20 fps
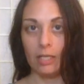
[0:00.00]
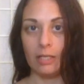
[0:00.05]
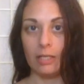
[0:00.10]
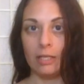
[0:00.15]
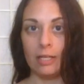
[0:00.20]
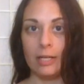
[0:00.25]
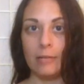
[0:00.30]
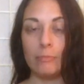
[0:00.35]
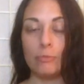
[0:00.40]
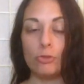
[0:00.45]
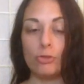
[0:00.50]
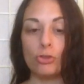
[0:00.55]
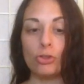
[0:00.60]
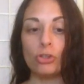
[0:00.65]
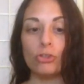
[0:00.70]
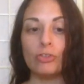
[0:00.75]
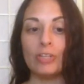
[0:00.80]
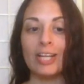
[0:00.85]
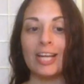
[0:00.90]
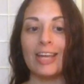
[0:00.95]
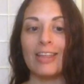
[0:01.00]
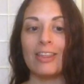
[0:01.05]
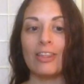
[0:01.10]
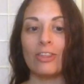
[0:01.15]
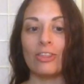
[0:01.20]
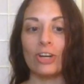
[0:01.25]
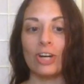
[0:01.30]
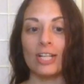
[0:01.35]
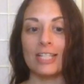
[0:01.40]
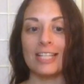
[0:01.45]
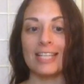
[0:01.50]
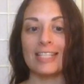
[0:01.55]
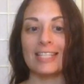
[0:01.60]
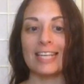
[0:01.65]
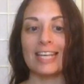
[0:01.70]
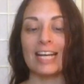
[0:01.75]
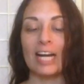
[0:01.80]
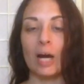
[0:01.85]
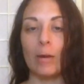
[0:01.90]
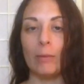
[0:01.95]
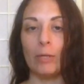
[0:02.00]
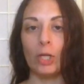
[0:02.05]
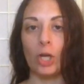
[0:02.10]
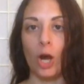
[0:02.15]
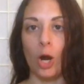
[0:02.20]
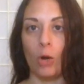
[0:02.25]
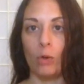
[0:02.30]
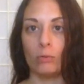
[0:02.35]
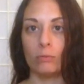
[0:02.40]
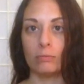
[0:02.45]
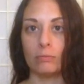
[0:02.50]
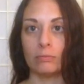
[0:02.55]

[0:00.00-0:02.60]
and observing the thoughts as they come and go.